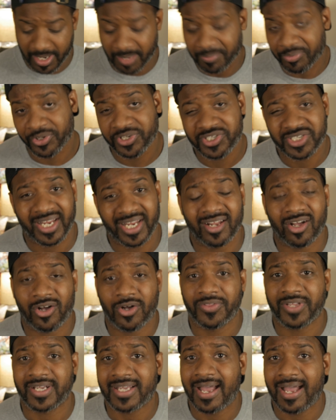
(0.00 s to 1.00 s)
I appreciate
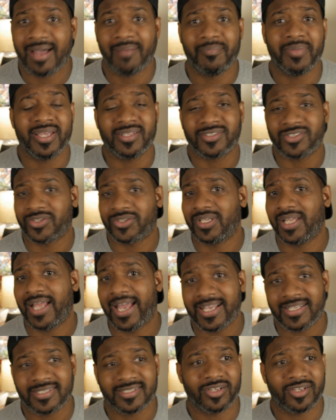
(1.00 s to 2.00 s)
all the comments, all the
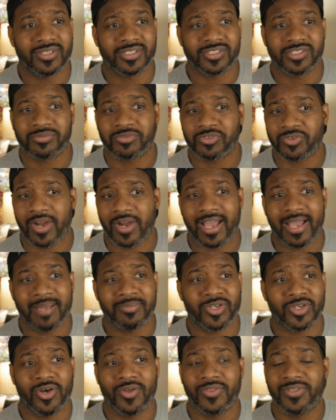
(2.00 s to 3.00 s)
likes, all the
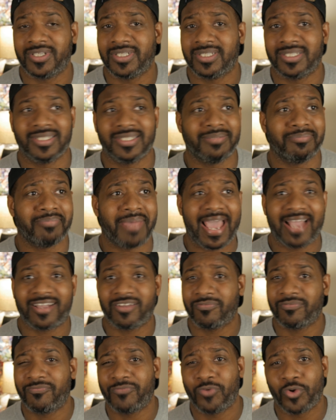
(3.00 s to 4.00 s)
subscribes, all the back
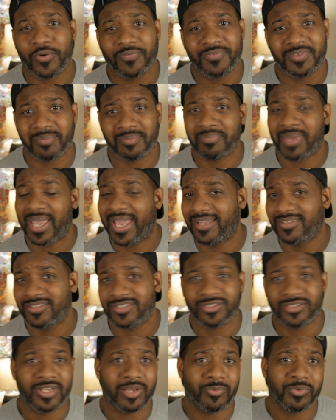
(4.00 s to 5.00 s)
and forth, the
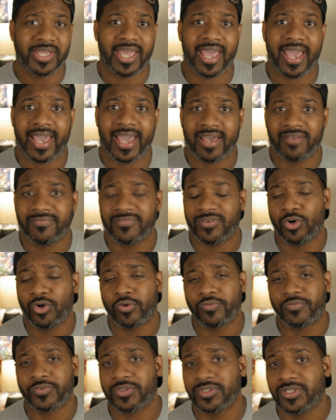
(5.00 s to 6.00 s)
banter that we have
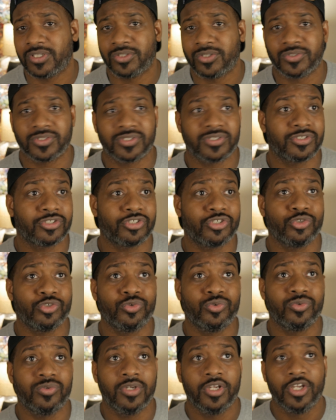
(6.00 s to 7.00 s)
over those
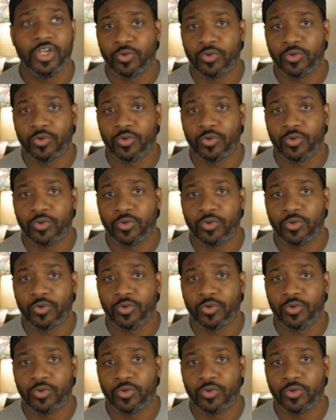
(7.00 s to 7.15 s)
two,